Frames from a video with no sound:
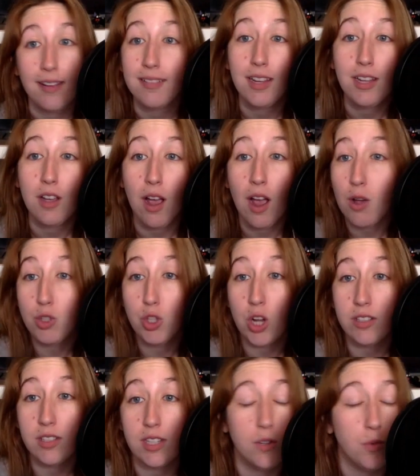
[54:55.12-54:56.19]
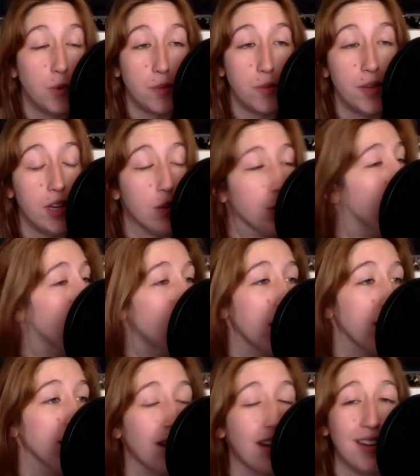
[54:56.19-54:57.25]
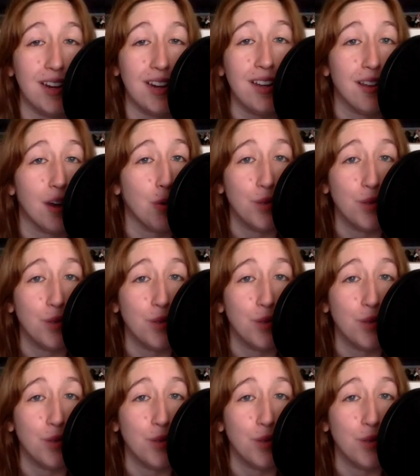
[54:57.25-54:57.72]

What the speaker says: And like how John did with me, where John's like, Yenni,